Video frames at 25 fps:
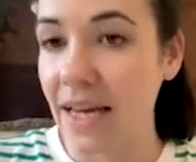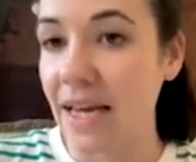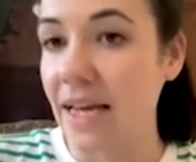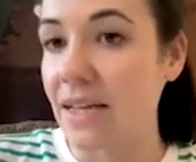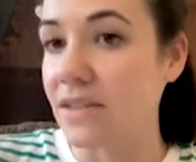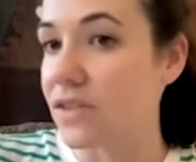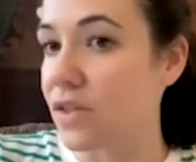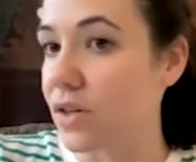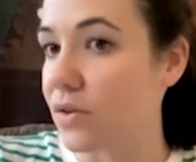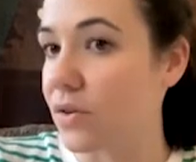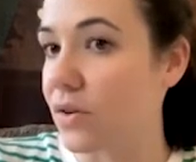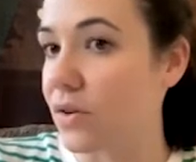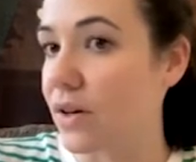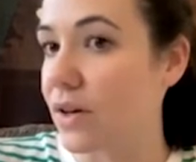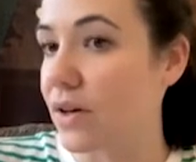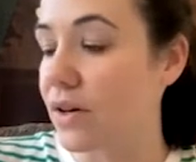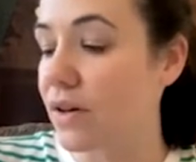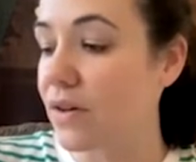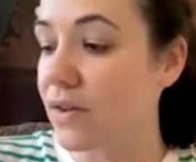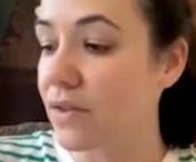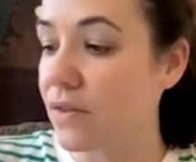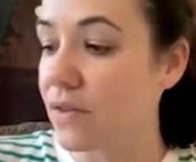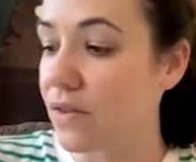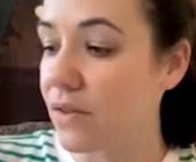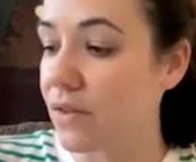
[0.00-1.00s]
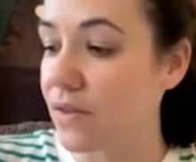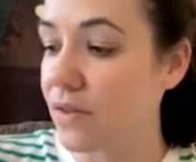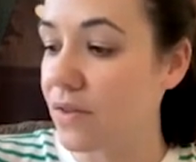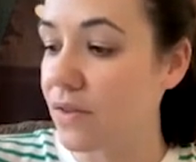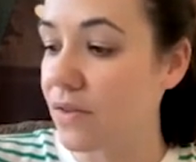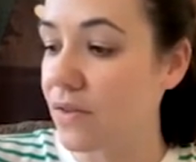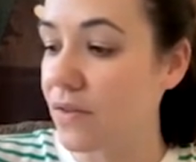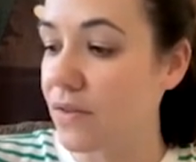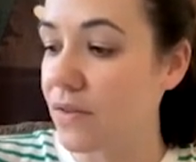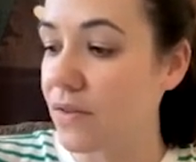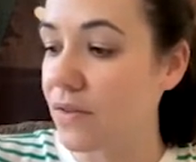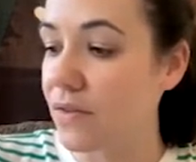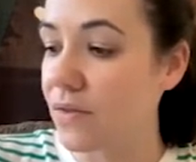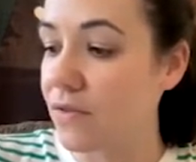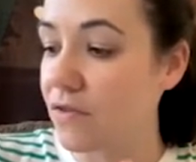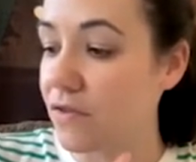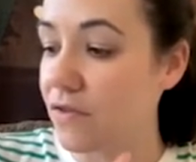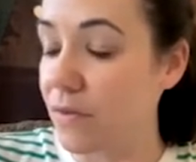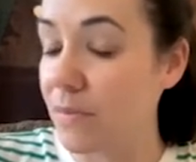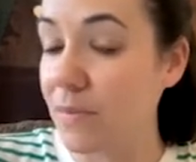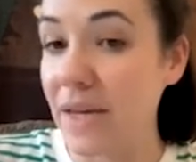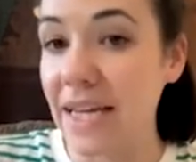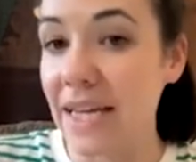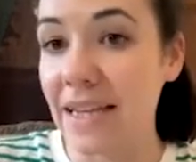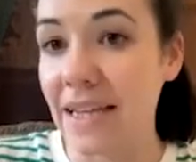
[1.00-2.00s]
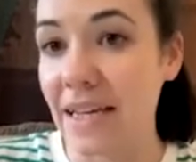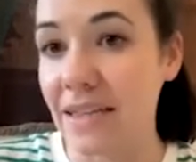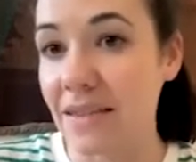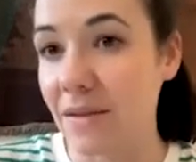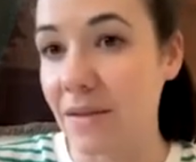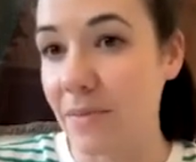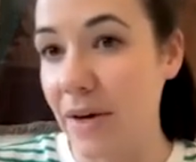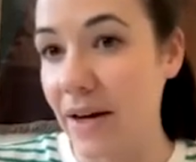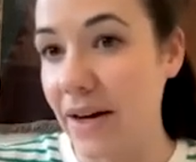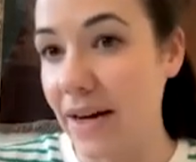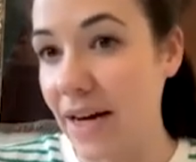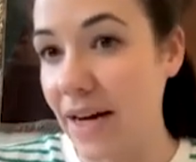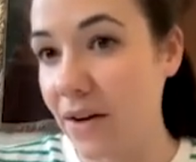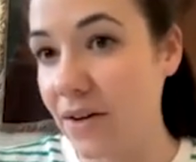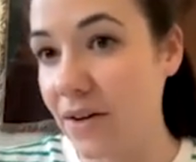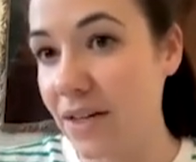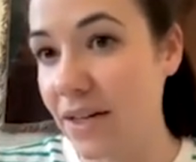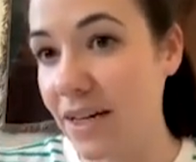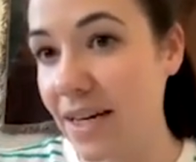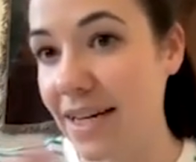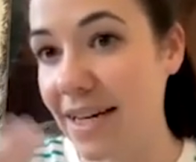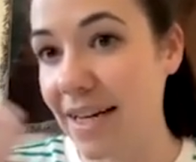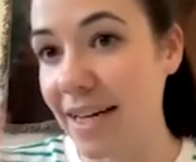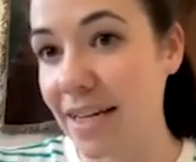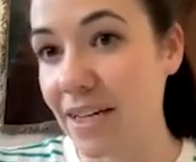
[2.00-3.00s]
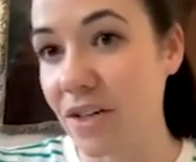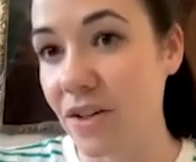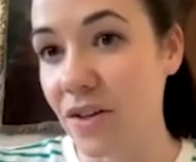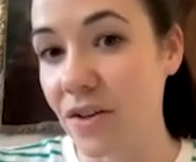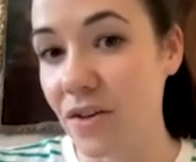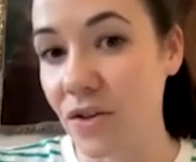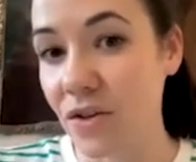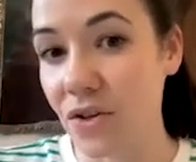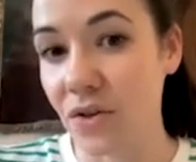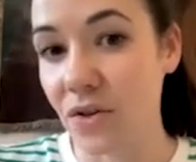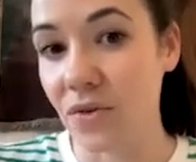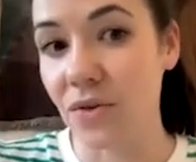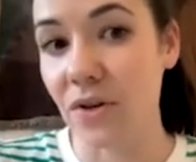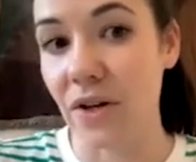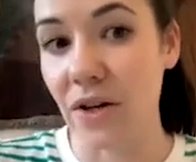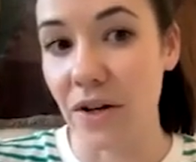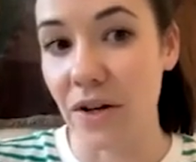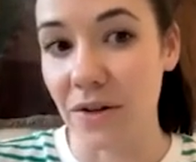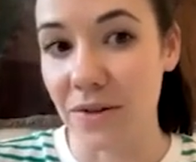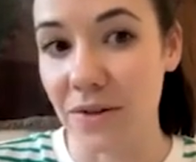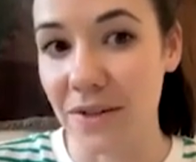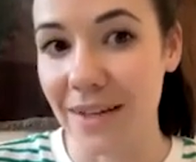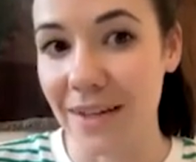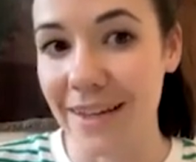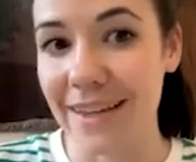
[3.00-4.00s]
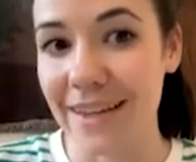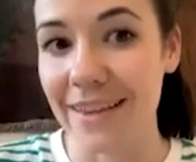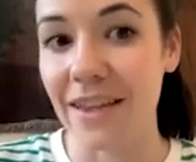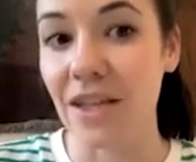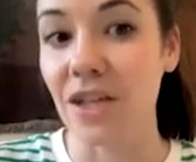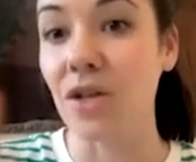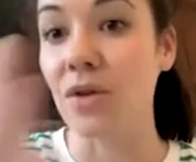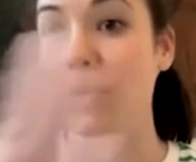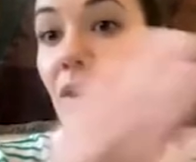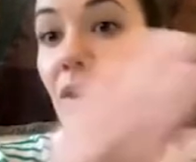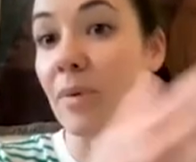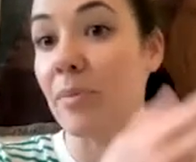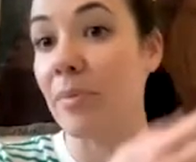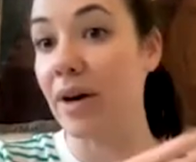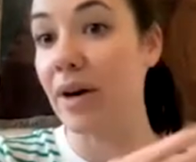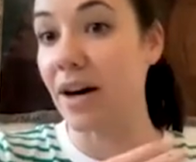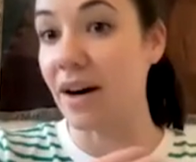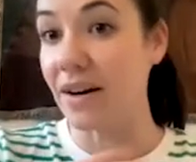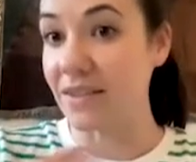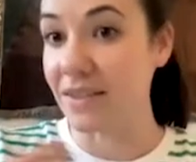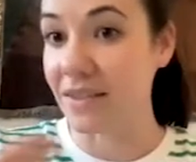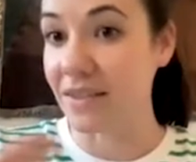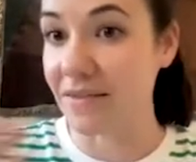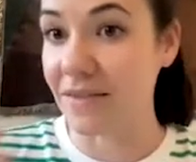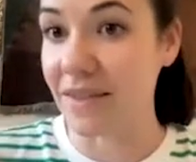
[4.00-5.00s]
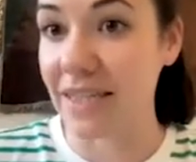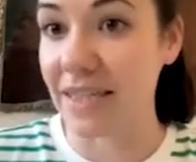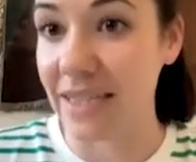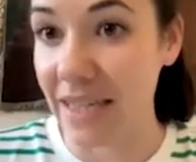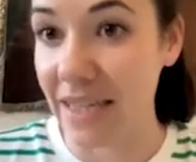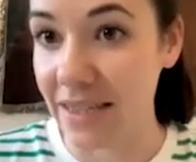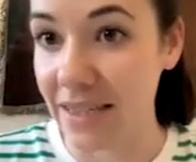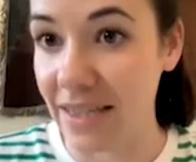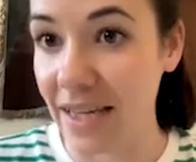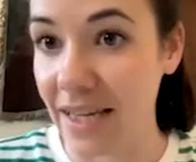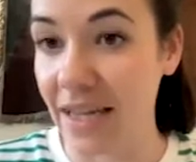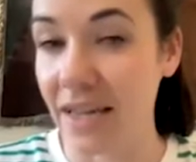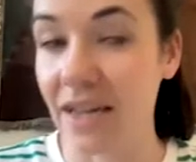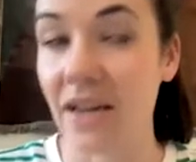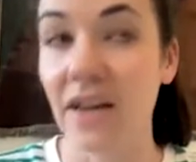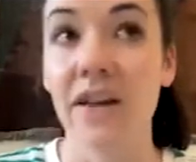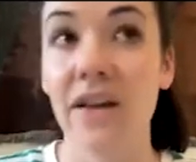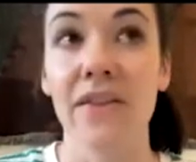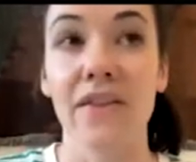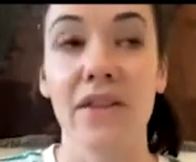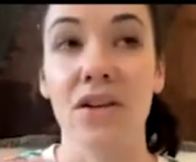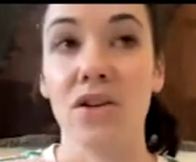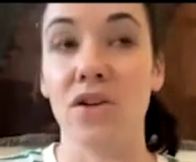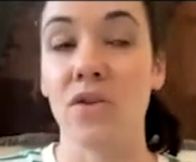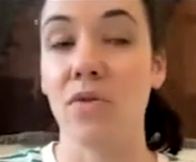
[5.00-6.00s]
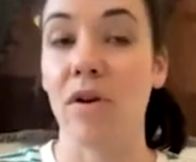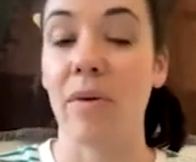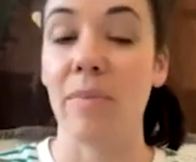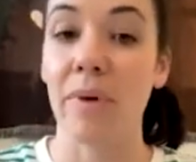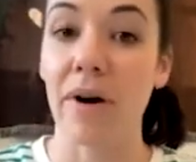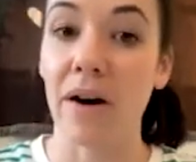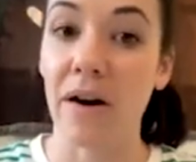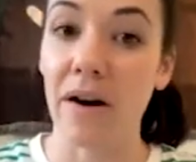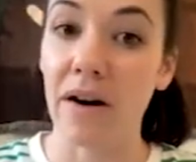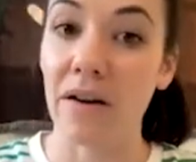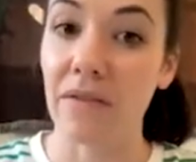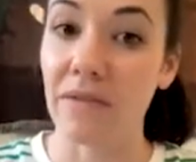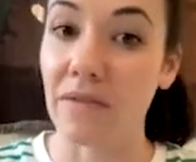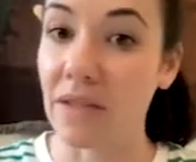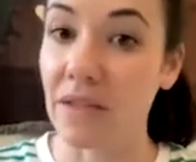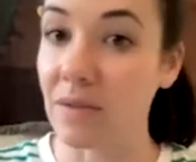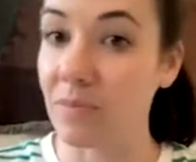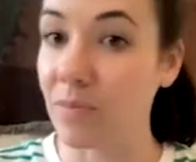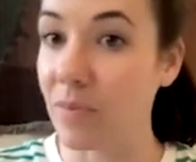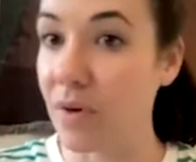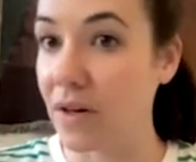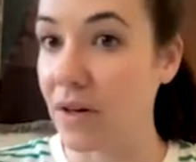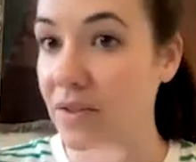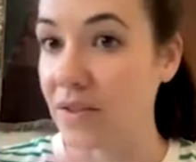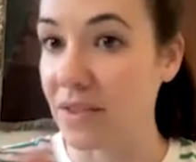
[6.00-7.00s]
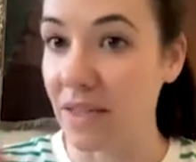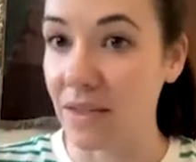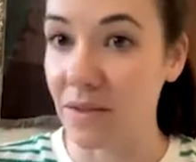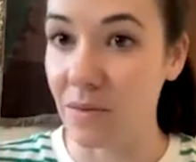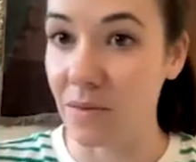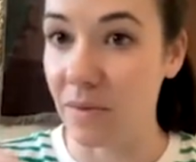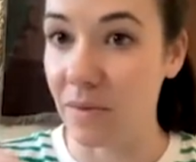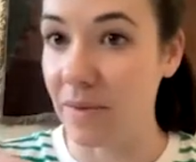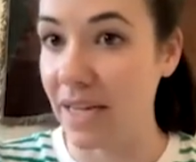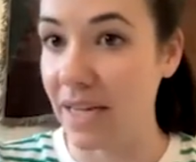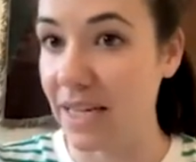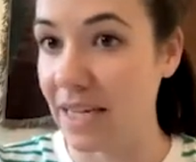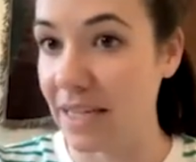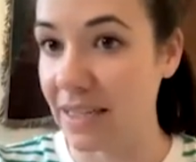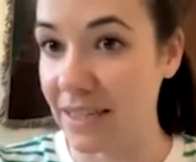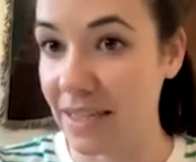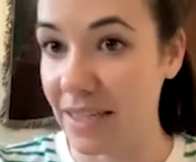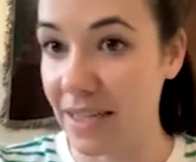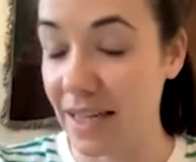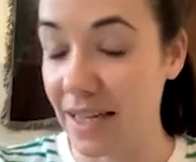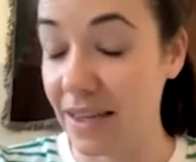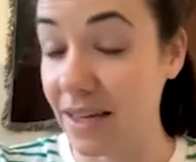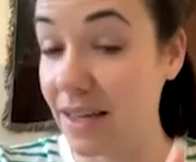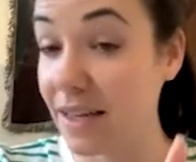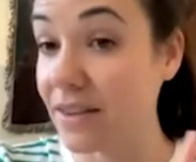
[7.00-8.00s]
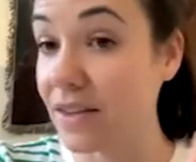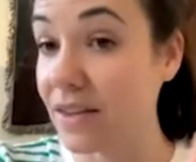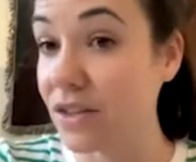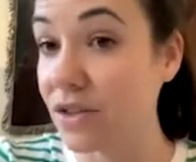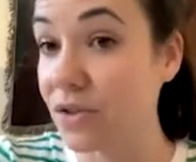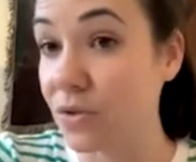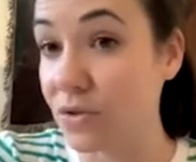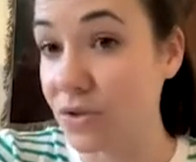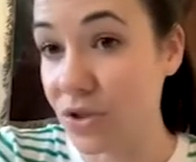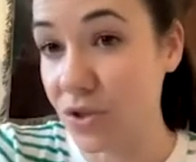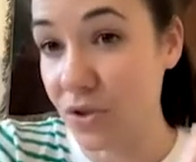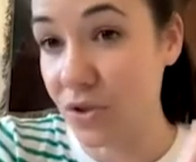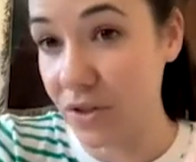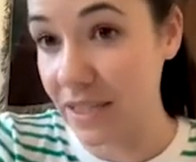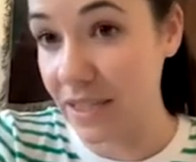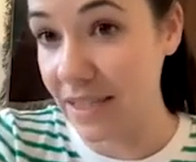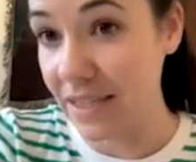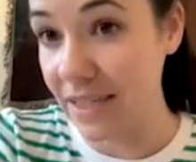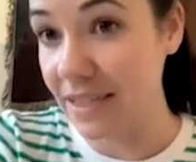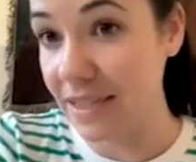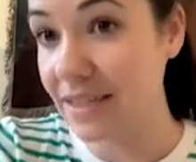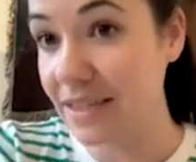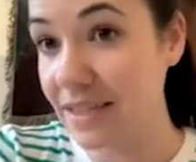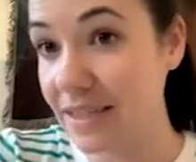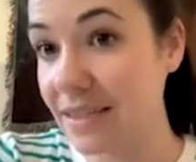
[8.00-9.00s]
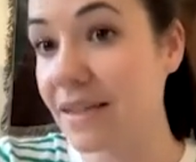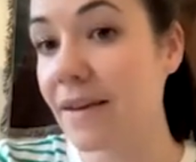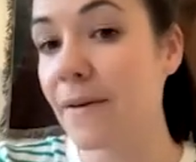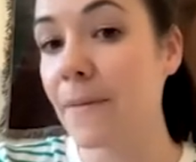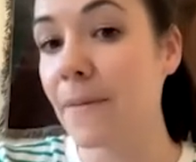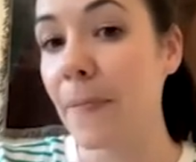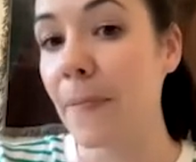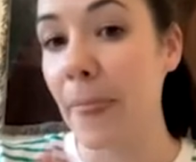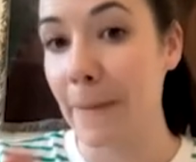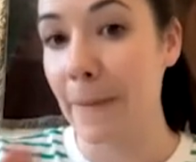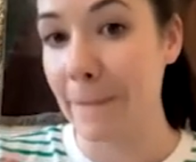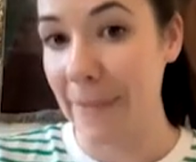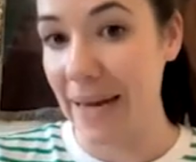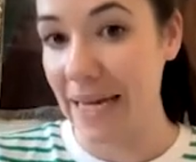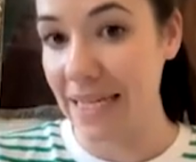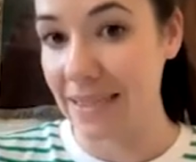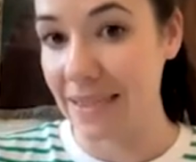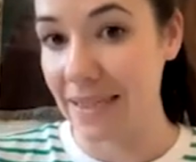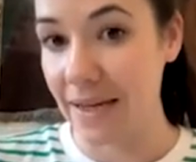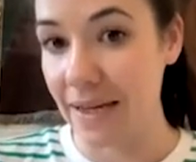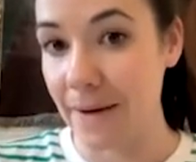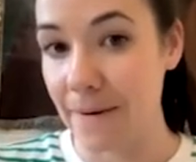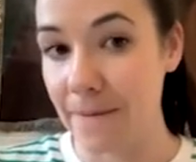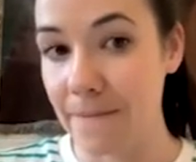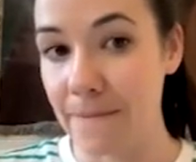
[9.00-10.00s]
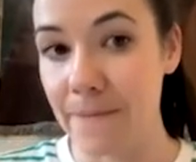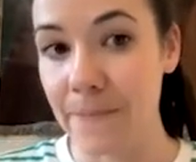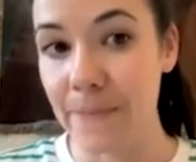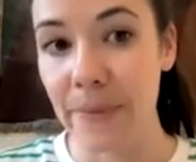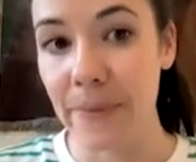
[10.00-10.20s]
And so for me, that's about how can I let you know that you are part of the city, that you are part of this process we're making together, and that your choices matter.